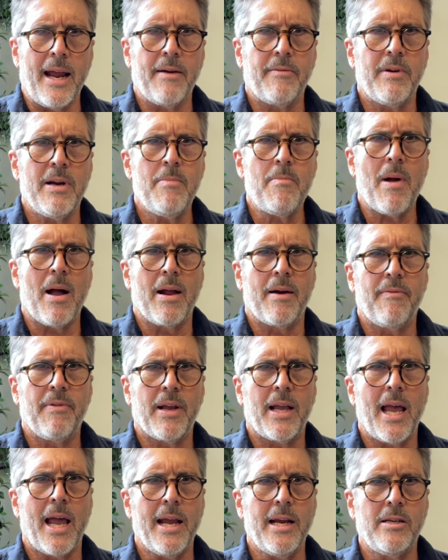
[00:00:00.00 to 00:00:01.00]
every
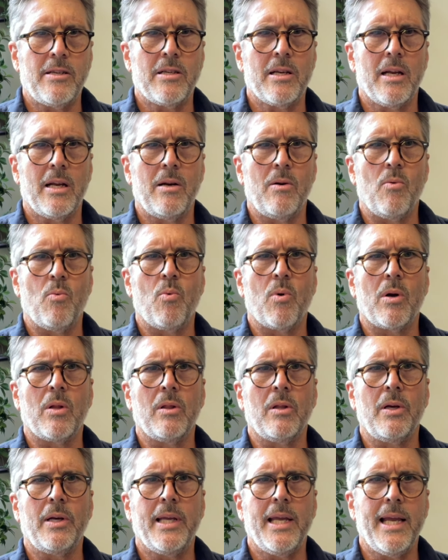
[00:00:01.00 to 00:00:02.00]
modification, we're
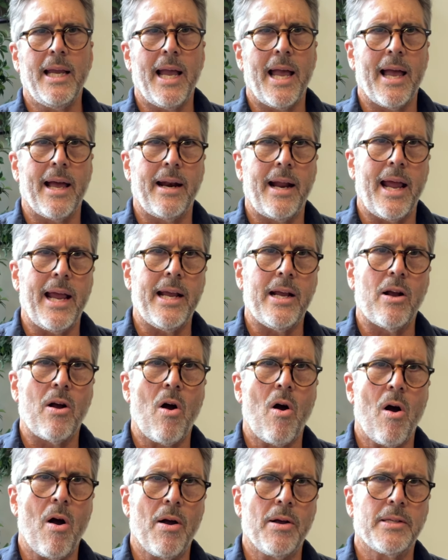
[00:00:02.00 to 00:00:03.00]
looking at a
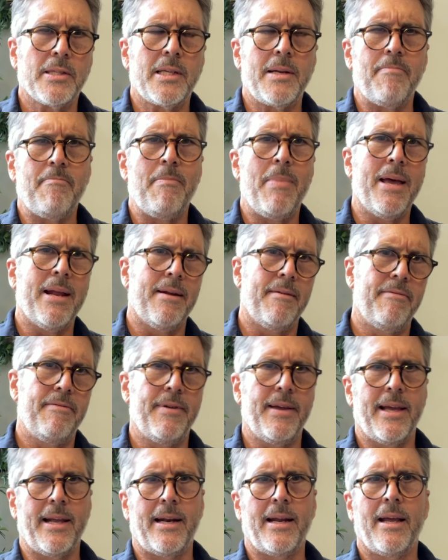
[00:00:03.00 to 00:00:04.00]

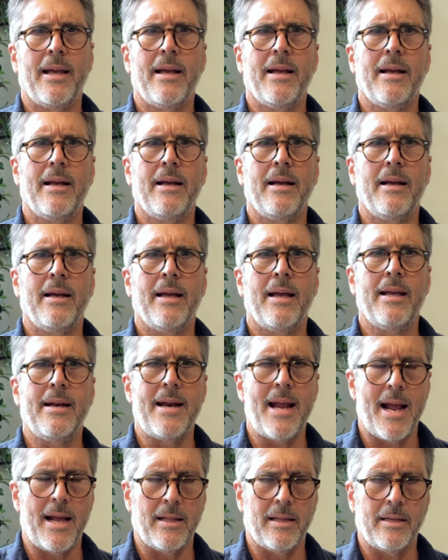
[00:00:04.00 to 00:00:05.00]
cost-benefit
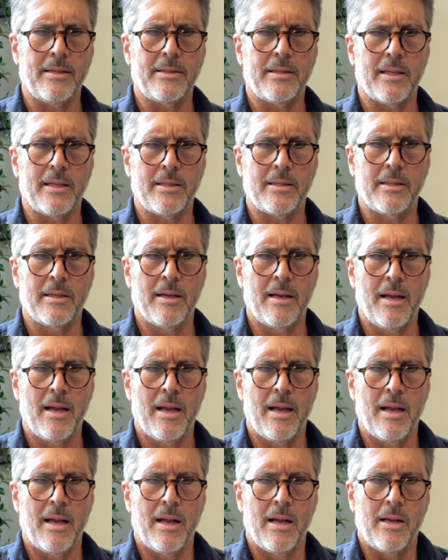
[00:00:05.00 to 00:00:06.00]
analysis.
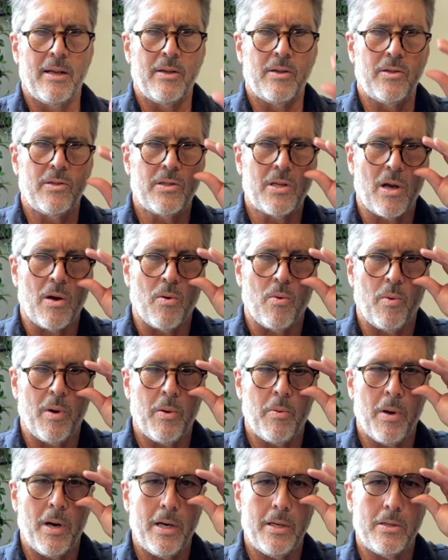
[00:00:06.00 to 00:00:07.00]
So
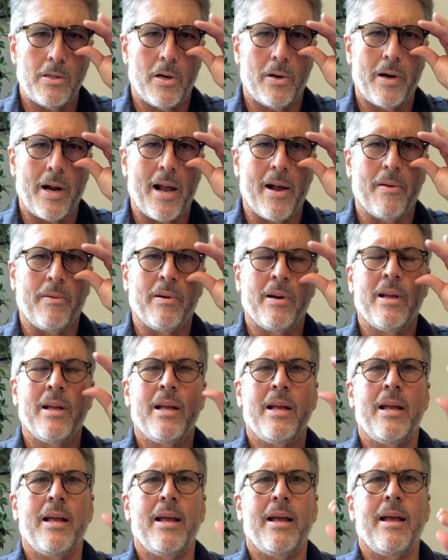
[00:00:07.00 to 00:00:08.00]
we want to start out
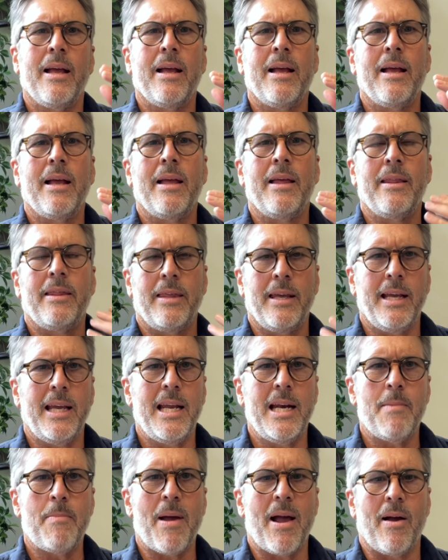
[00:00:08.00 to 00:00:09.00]

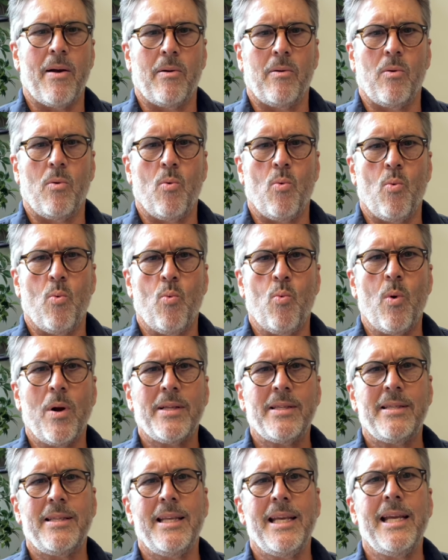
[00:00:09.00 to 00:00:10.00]
thinking about
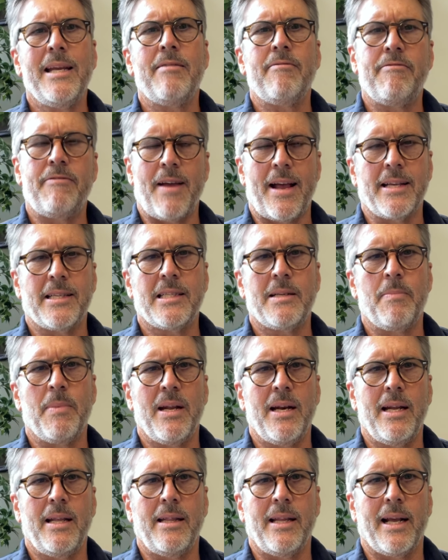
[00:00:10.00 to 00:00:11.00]
what's the
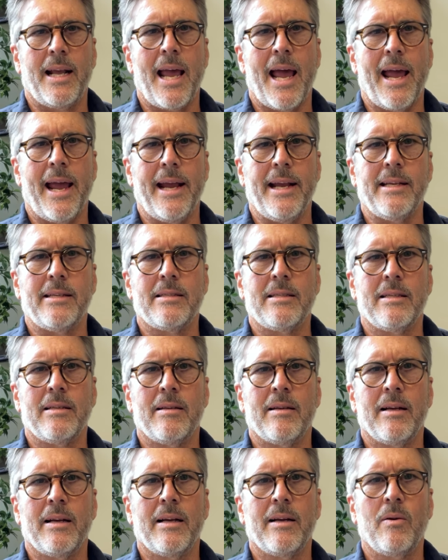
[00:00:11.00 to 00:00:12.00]
investment in the case?
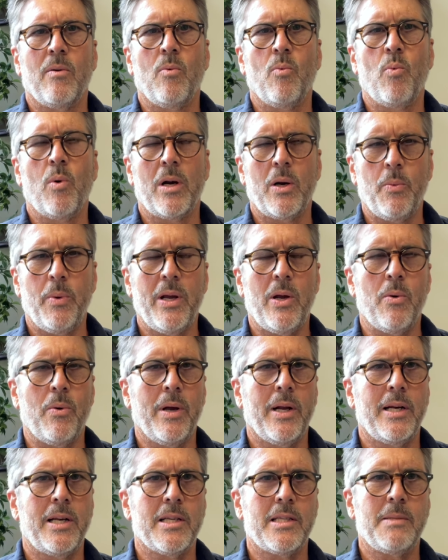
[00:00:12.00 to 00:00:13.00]
What are we
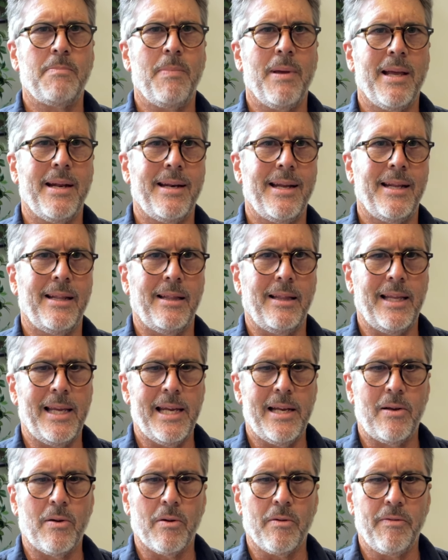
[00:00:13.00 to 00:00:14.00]
going to spend in
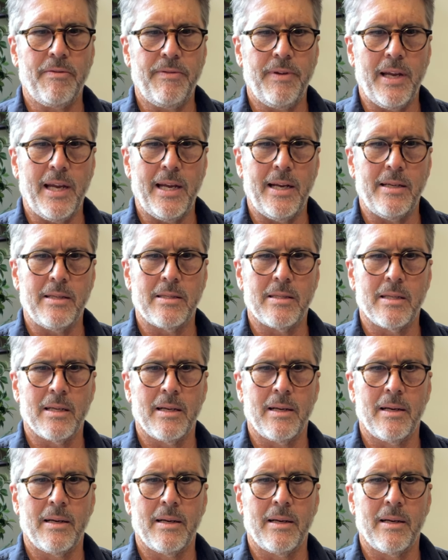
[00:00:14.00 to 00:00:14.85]
legal fees?